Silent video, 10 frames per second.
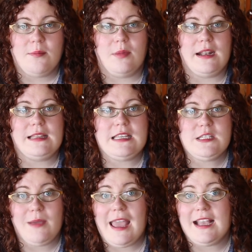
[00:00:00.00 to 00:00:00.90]
But at
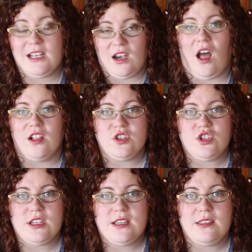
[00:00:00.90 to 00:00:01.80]
least by
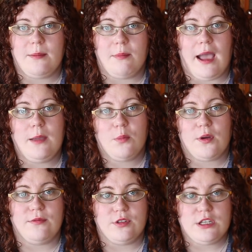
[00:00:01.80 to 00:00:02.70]
acknowledging that my
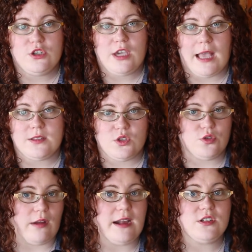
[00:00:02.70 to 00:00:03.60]
privilege has a
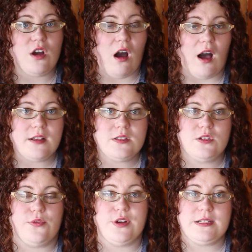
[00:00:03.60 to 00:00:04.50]
direct
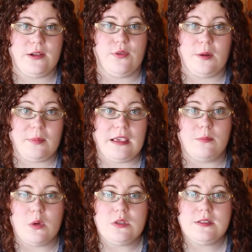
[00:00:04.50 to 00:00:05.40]
cost for different
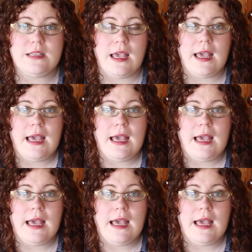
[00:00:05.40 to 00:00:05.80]
peoples,